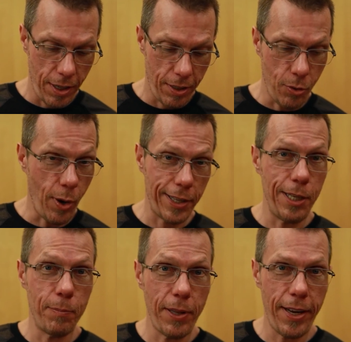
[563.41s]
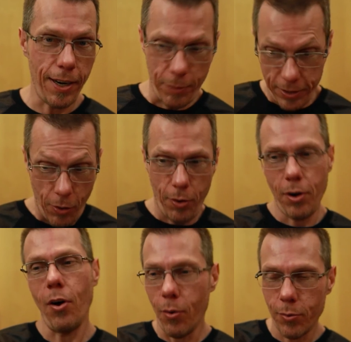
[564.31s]
You want to keep playing it? I'm like,
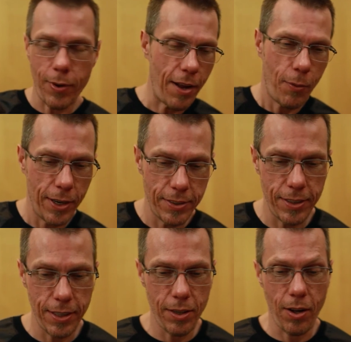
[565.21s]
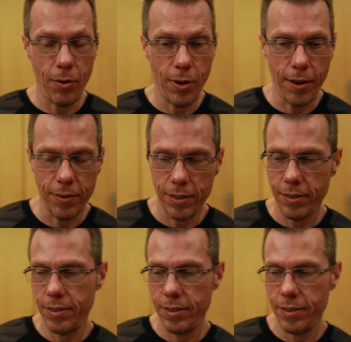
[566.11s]
no, I don't want to see it at all, whatever.